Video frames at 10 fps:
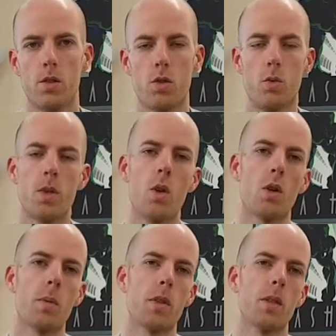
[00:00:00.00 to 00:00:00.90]
So we
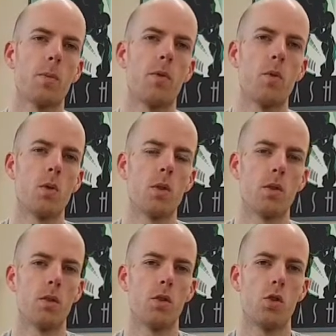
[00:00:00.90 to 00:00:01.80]
talked about this
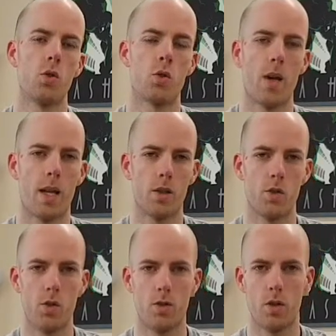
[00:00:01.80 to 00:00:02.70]
before. Show
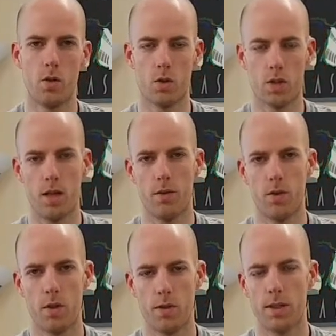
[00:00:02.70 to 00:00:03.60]
gratitude to
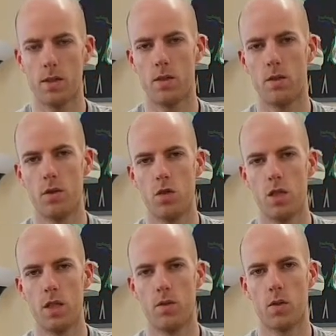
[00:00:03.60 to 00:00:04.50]
yourself for the things that you've
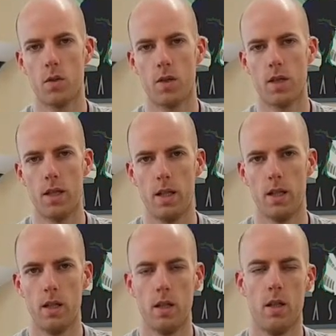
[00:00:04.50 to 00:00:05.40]
achieved throughout the
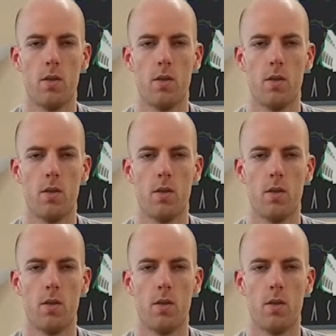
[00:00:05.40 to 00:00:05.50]
day,